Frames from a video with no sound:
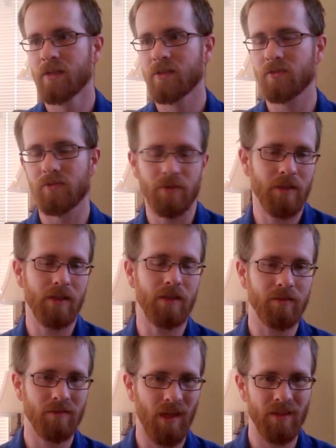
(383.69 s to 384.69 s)
just
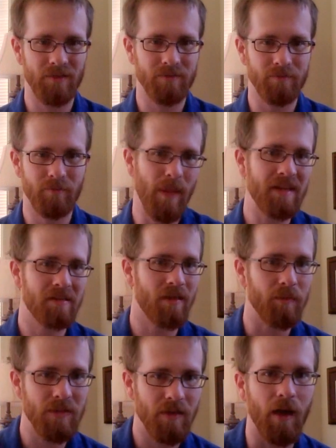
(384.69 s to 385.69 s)
really kind of messed
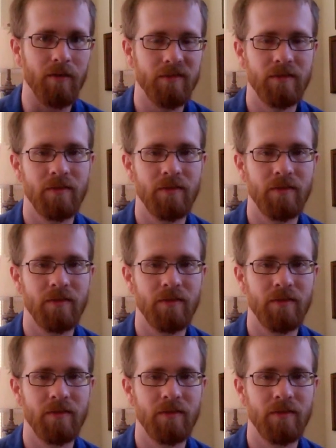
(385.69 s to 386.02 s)
up stuff.